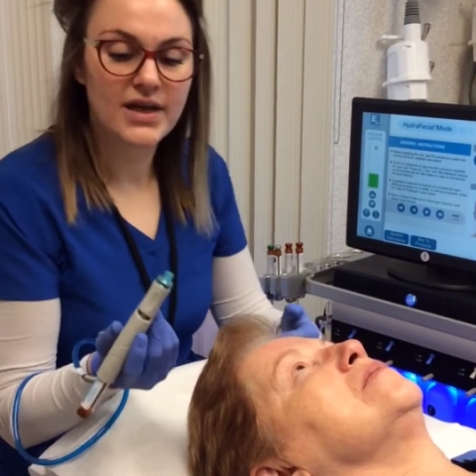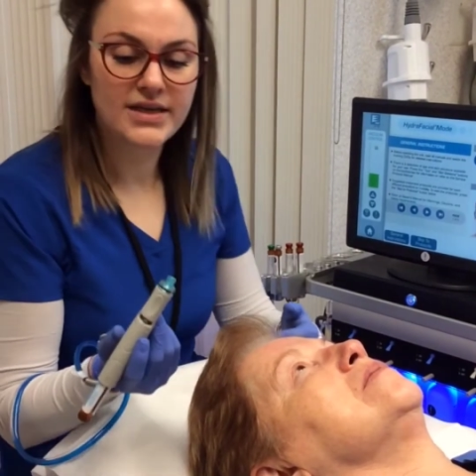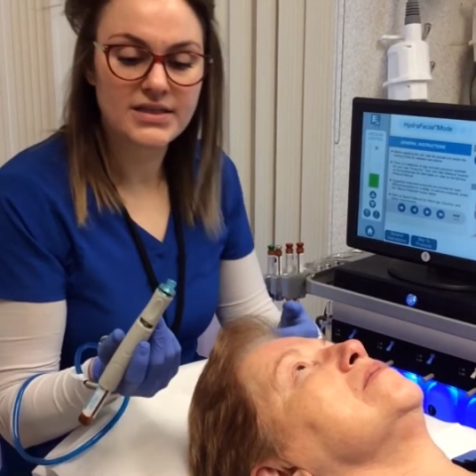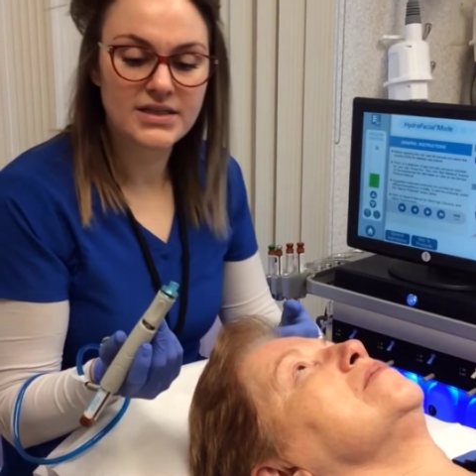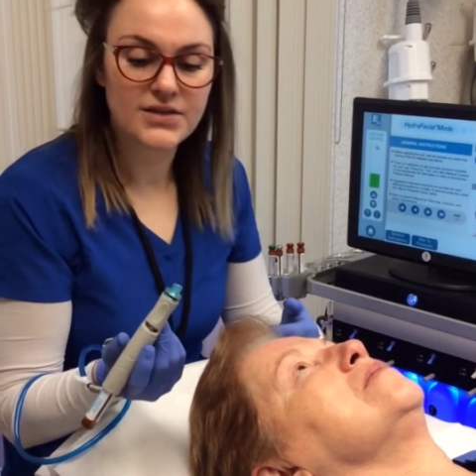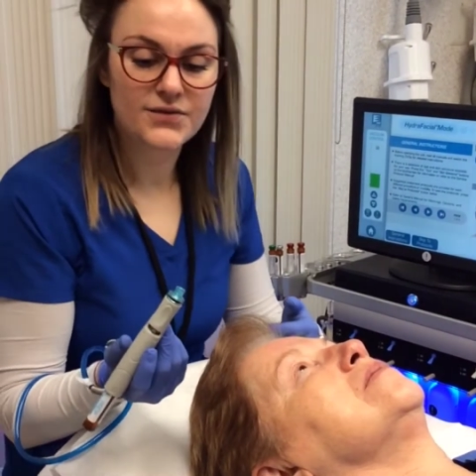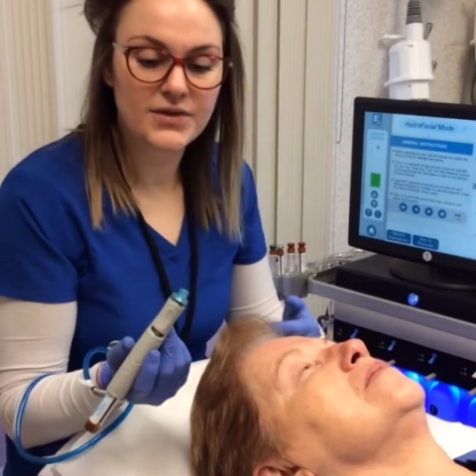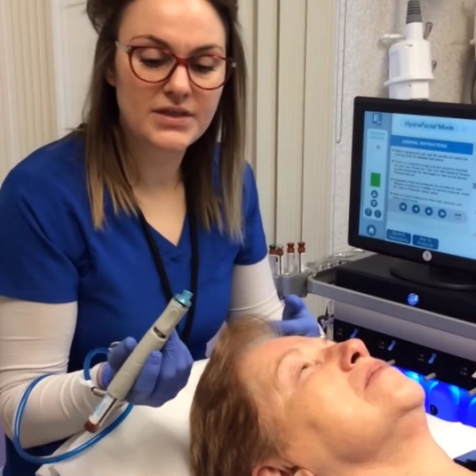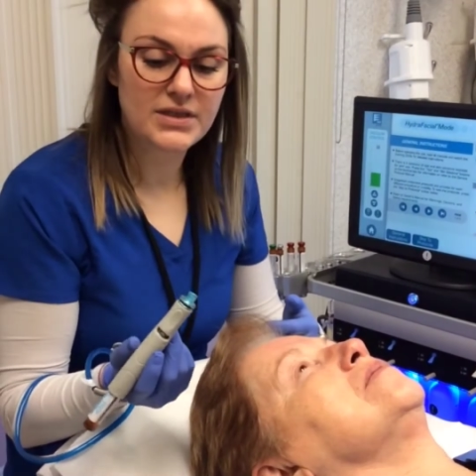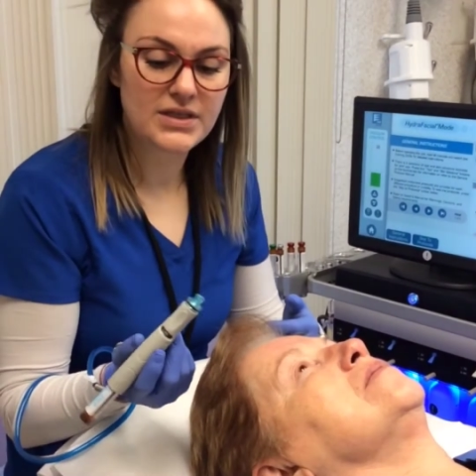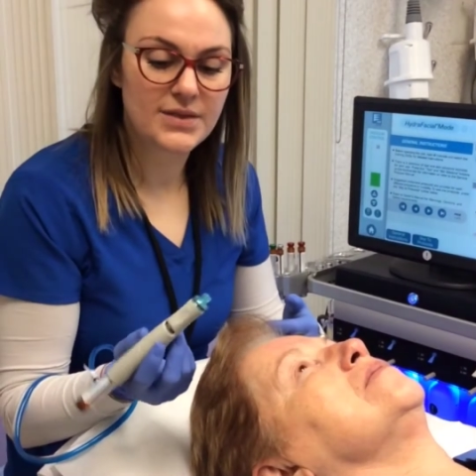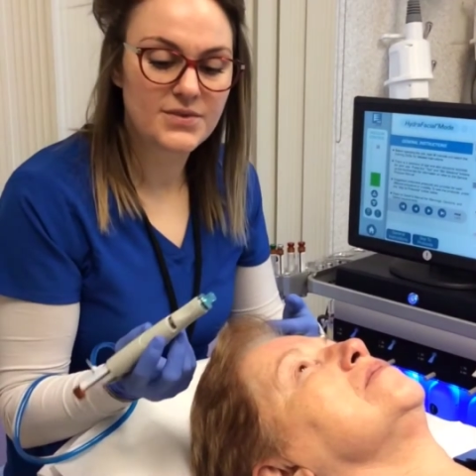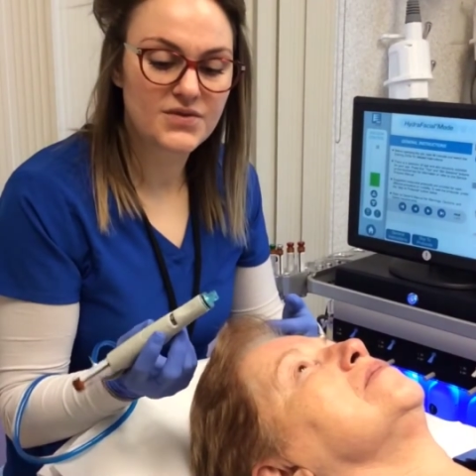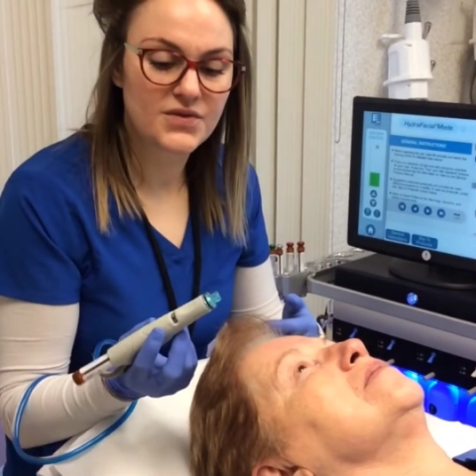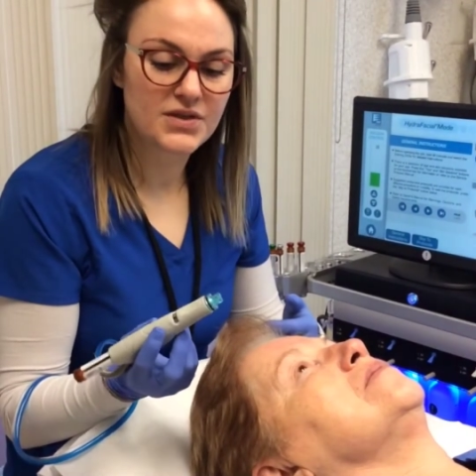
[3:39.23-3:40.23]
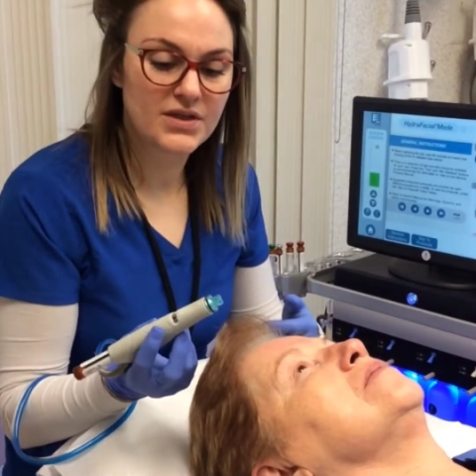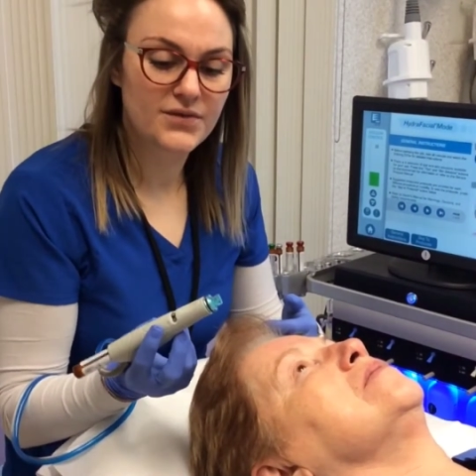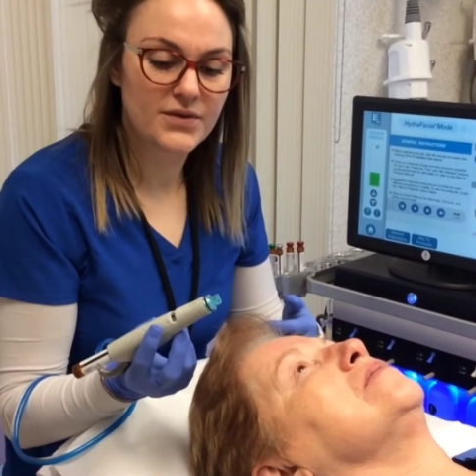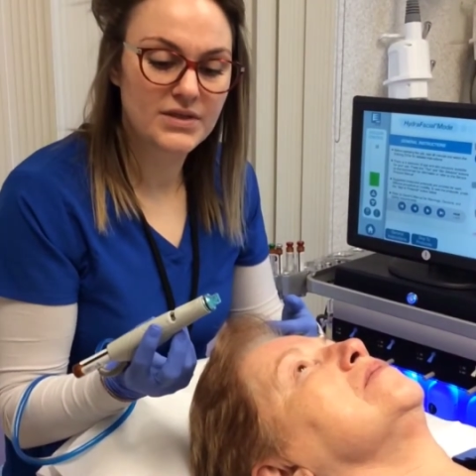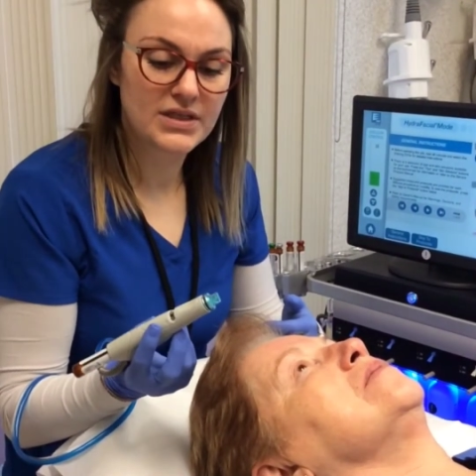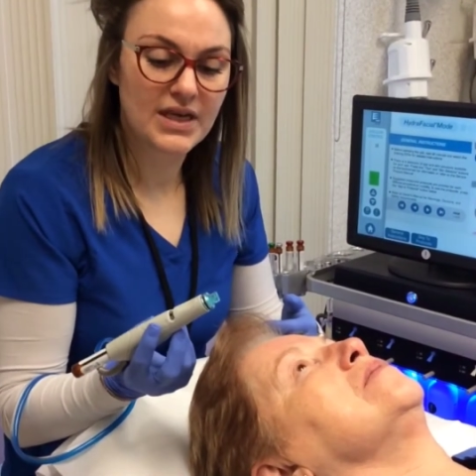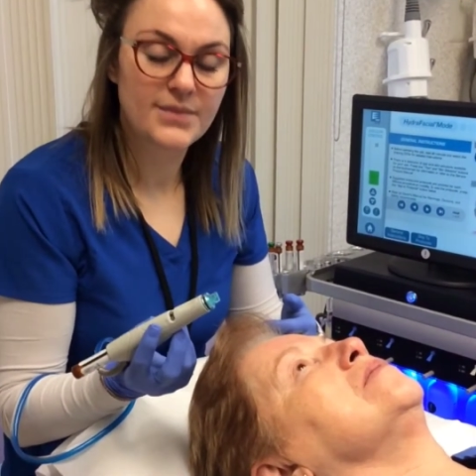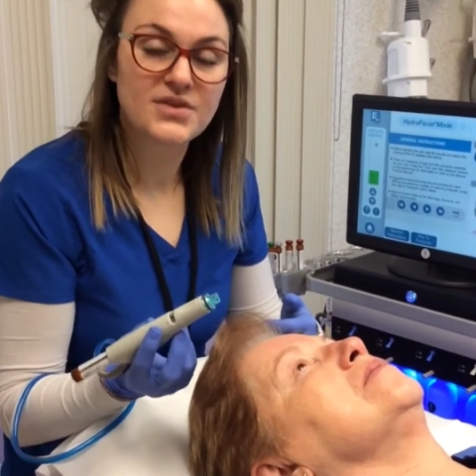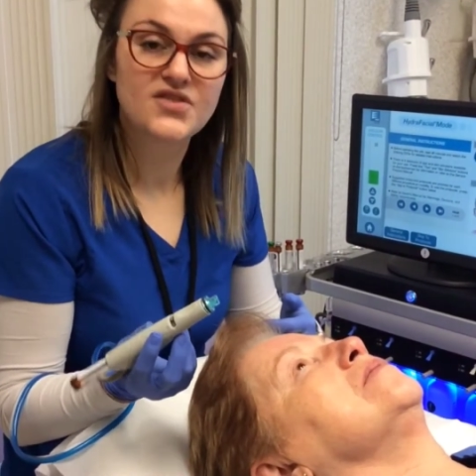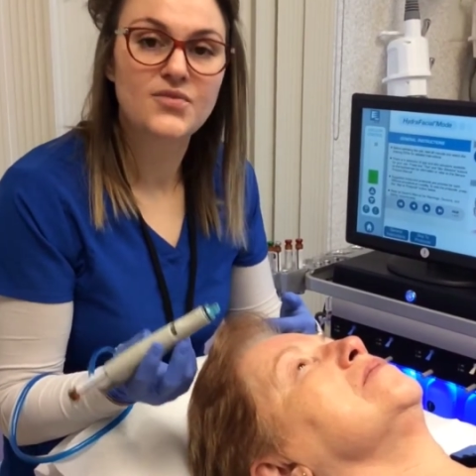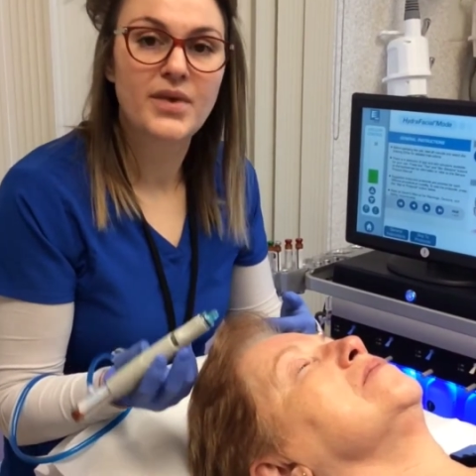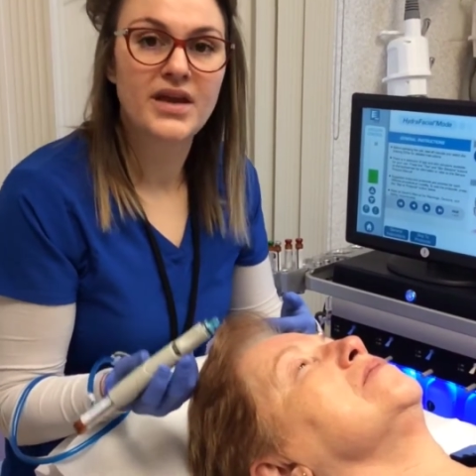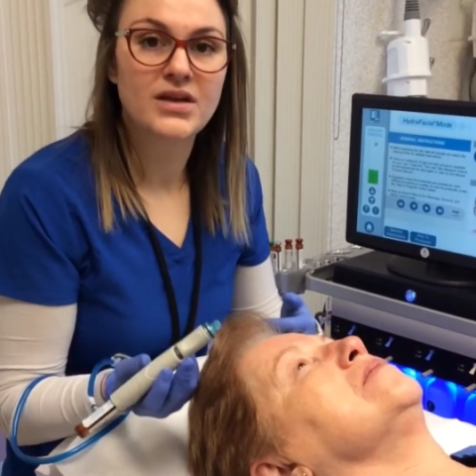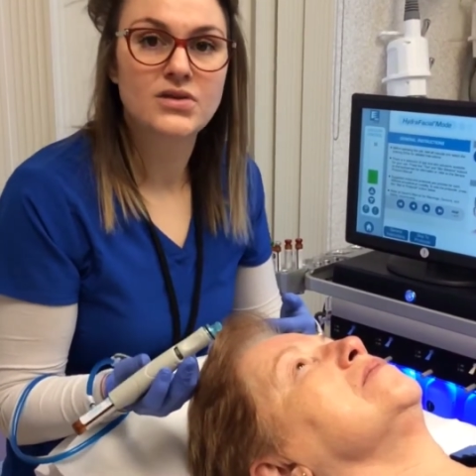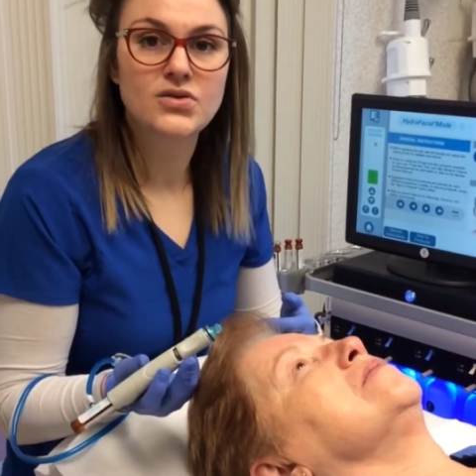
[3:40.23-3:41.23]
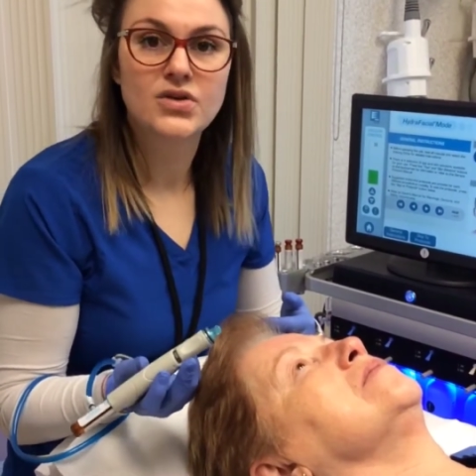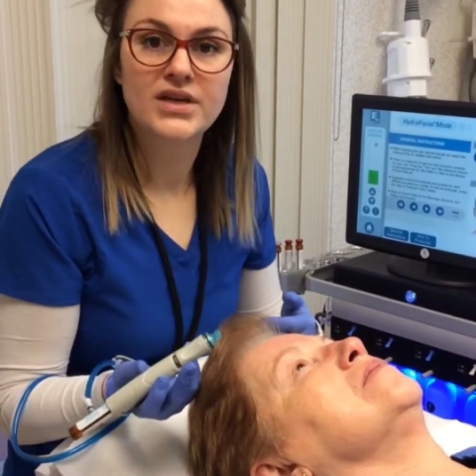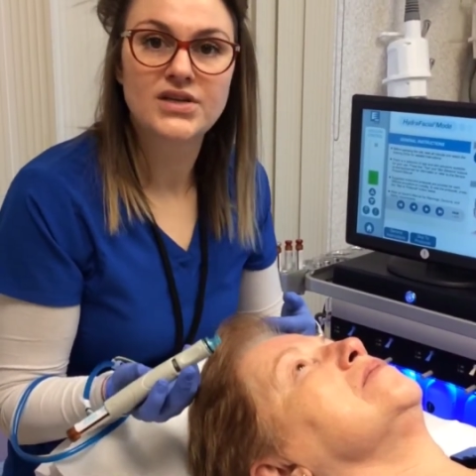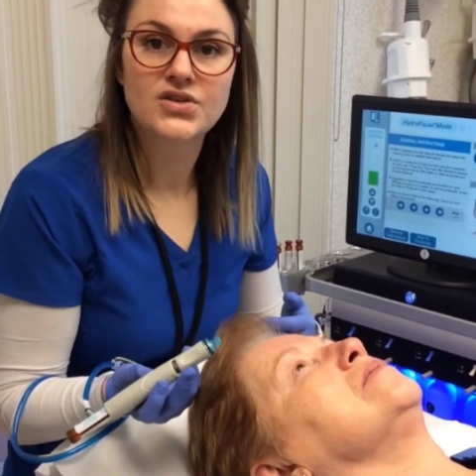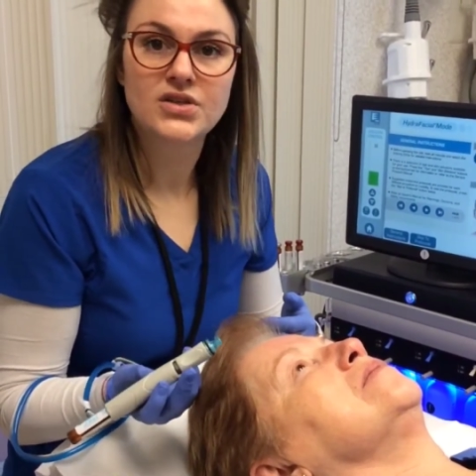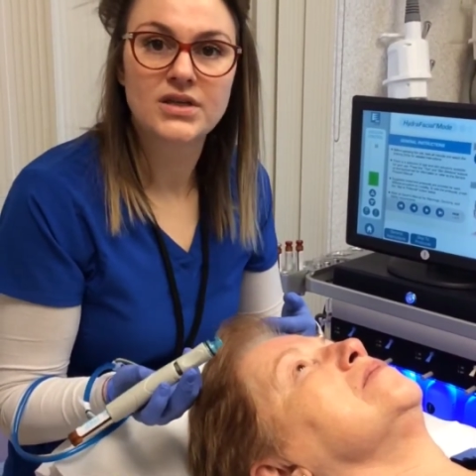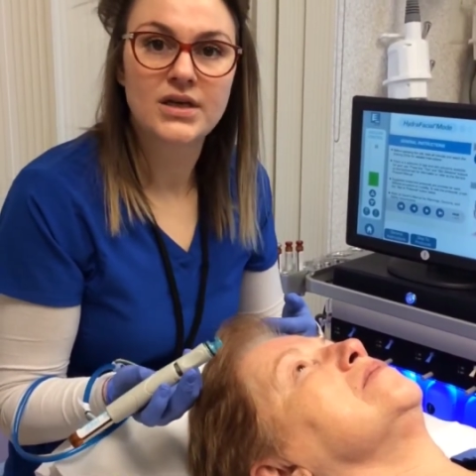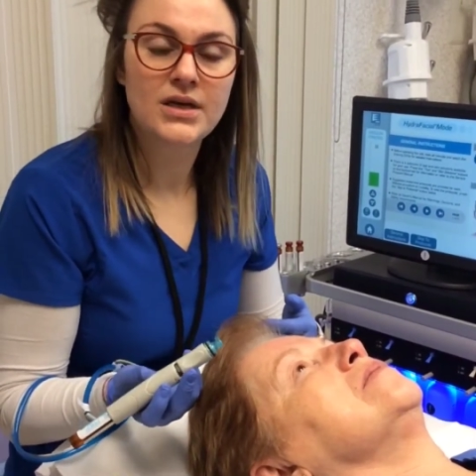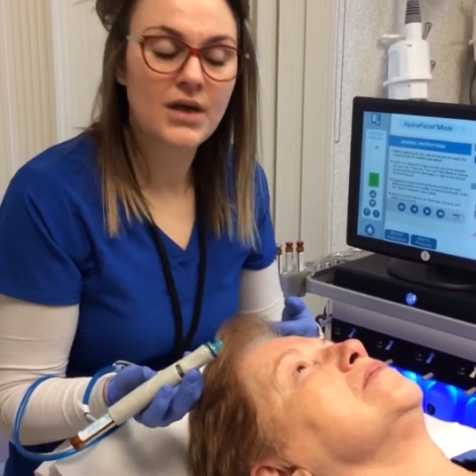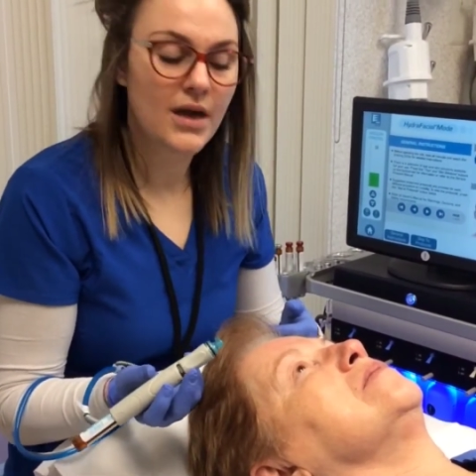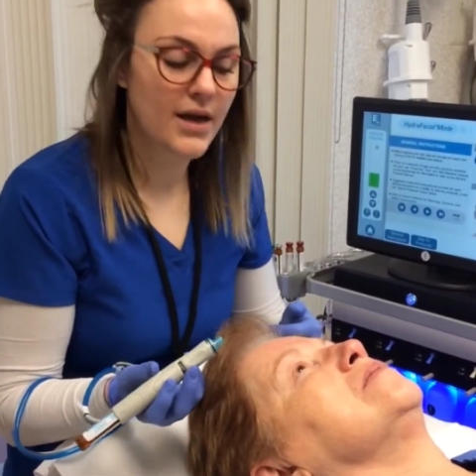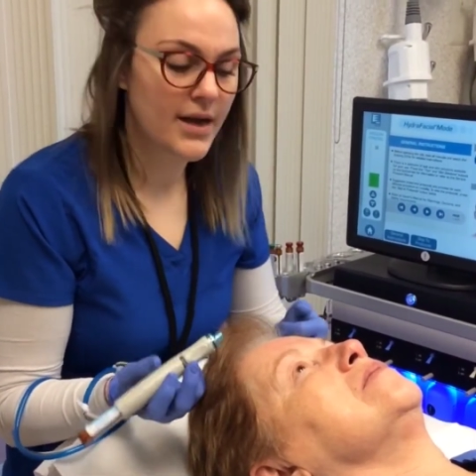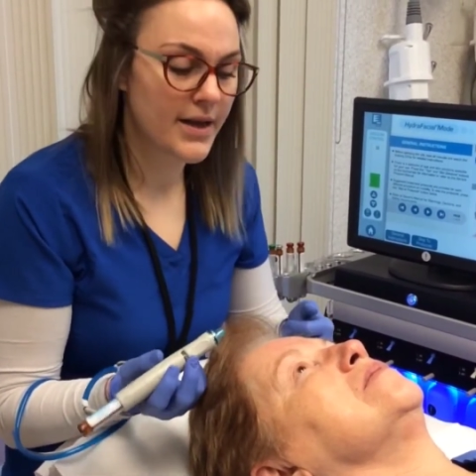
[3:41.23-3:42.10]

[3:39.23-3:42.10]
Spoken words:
has different tips for different types of penetration.